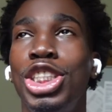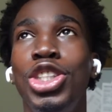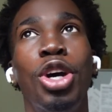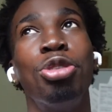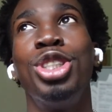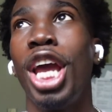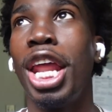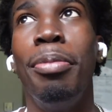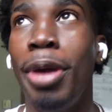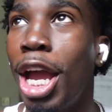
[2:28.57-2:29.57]
She knows she
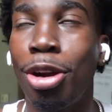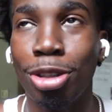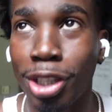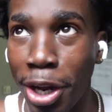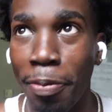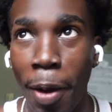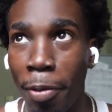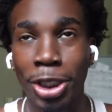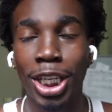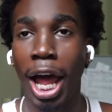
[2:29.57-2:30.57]
had a Bad Girls Club
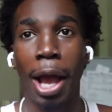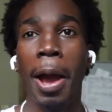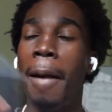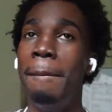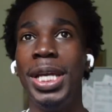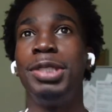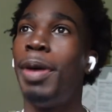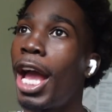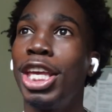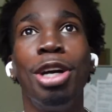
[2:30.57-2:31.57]
moment when she, like, bitch,
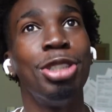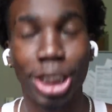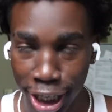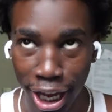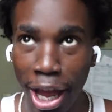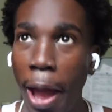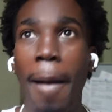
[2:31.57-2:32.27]
pack your shit